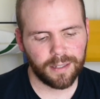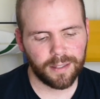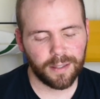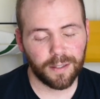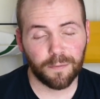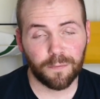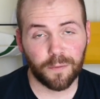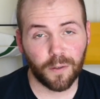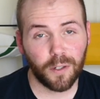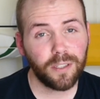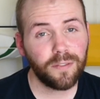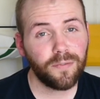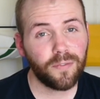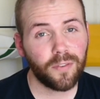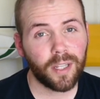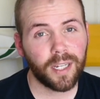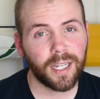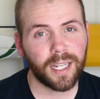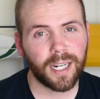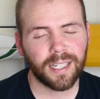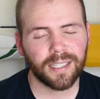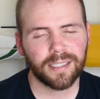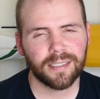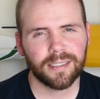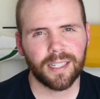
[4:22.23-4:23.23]
The first
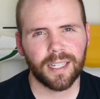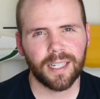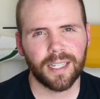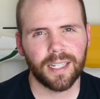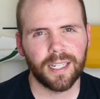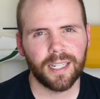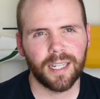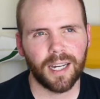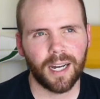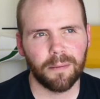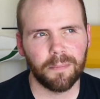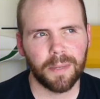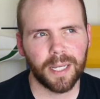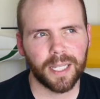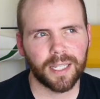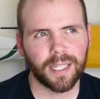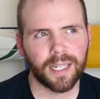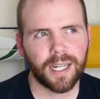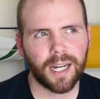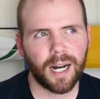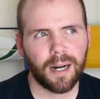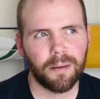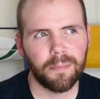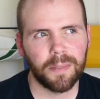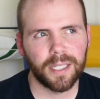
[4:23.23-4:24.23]
flight I made the
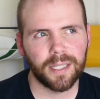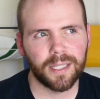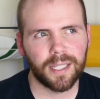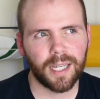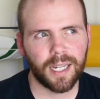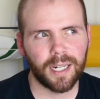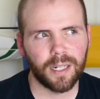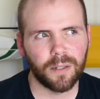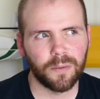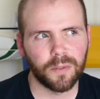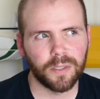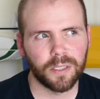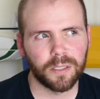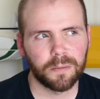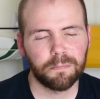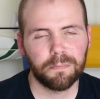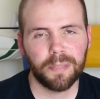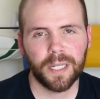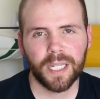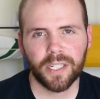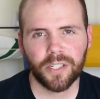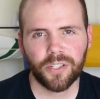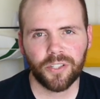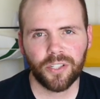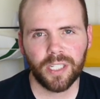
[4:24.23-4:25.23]
comment that it was
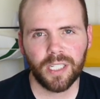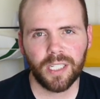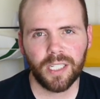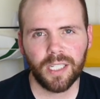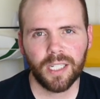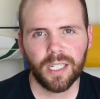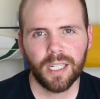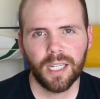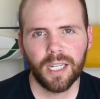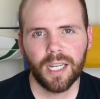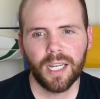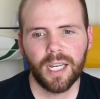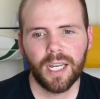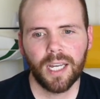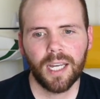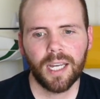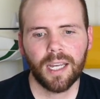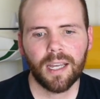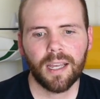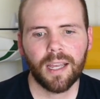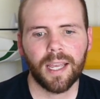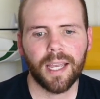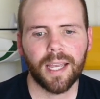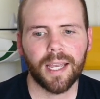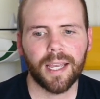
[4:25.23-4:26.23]
pitchy,
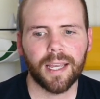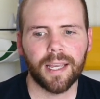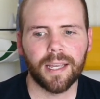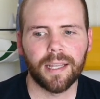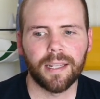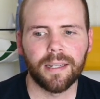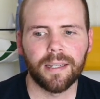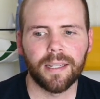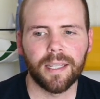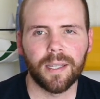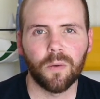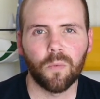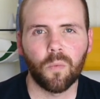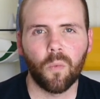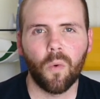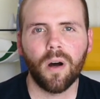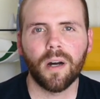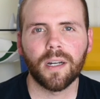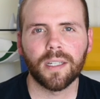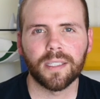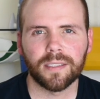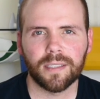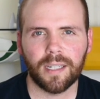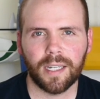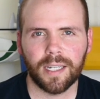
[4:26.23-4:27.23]
and it
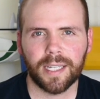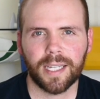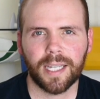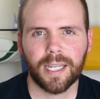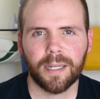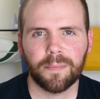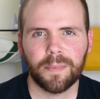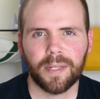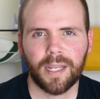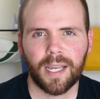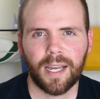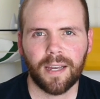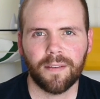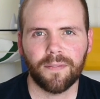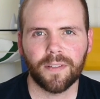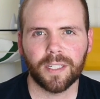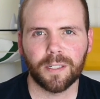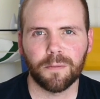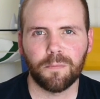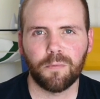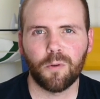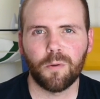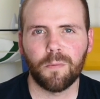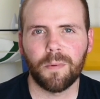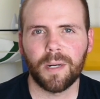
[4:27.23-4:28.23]
was. I kept having to
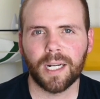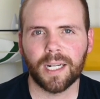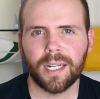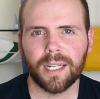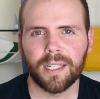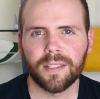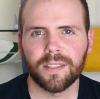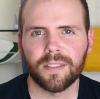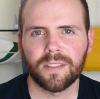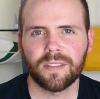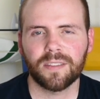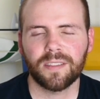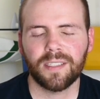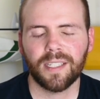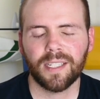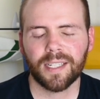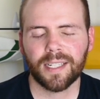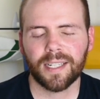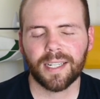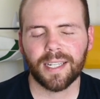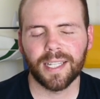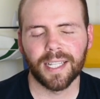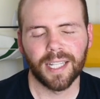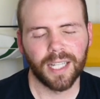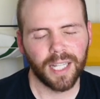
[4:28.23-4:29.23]
pull back on the
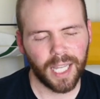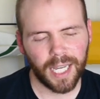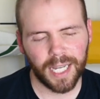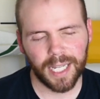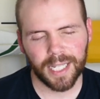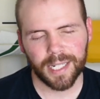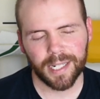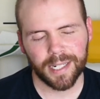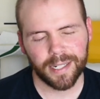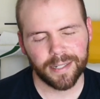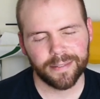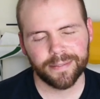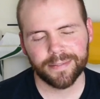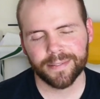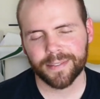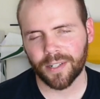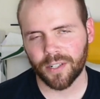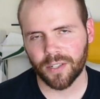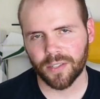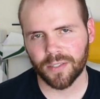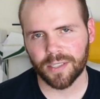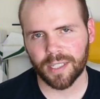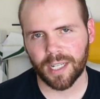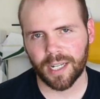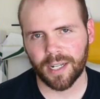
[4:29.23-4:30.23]
stick. It landed.
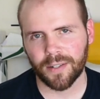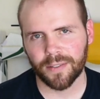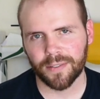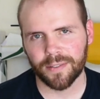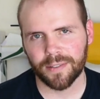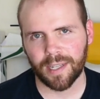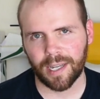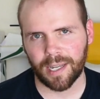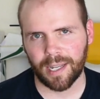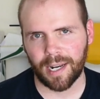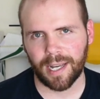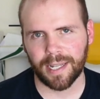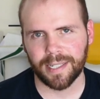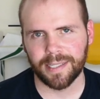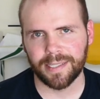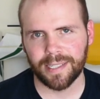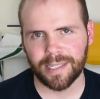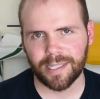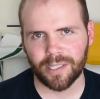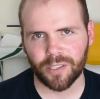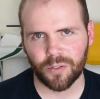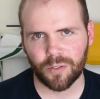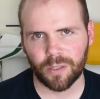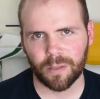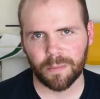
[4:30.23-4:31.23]
Turns out that I
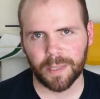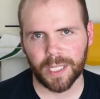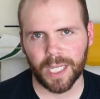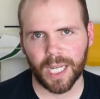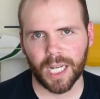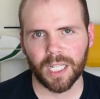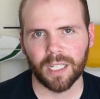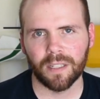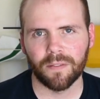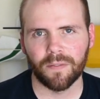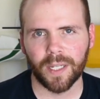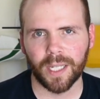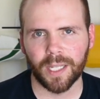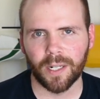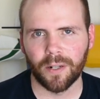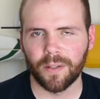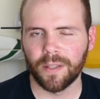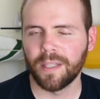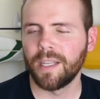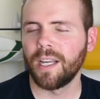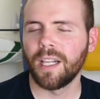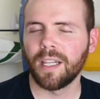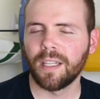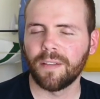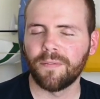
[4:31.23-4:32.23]
didn't trim the elevator.
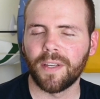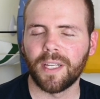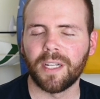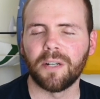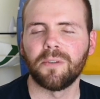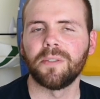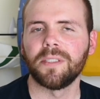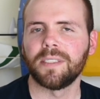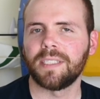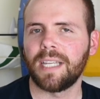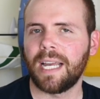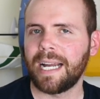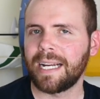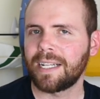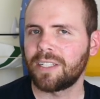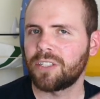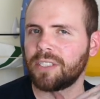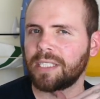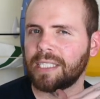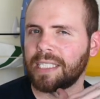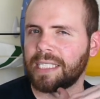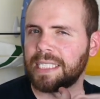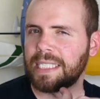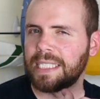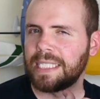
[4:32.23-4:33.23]
The elevator was
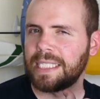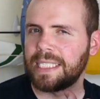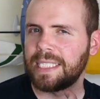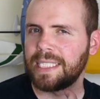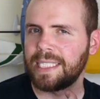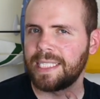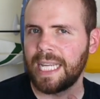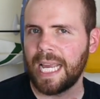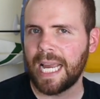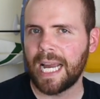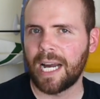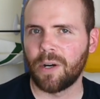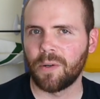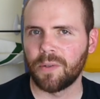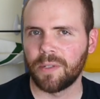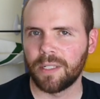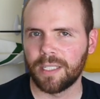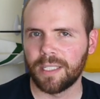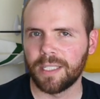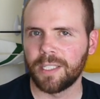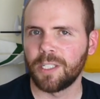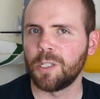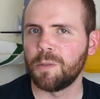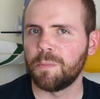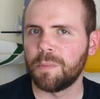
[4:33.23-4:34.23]
actually down a
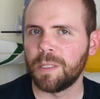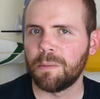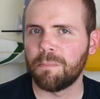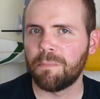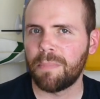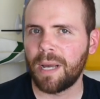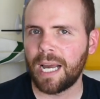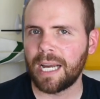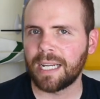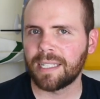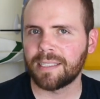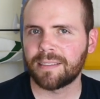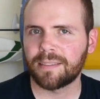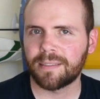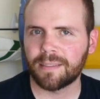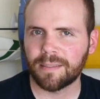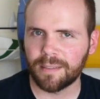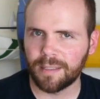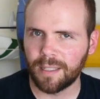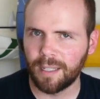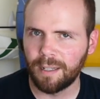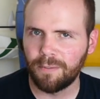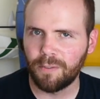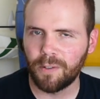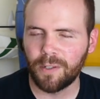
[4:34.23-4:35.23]
little bit past
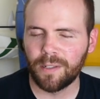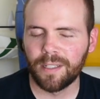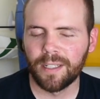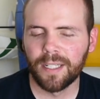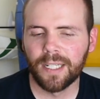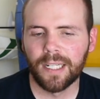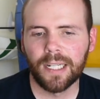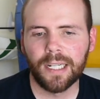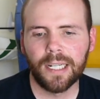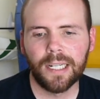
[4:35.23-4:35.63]
level,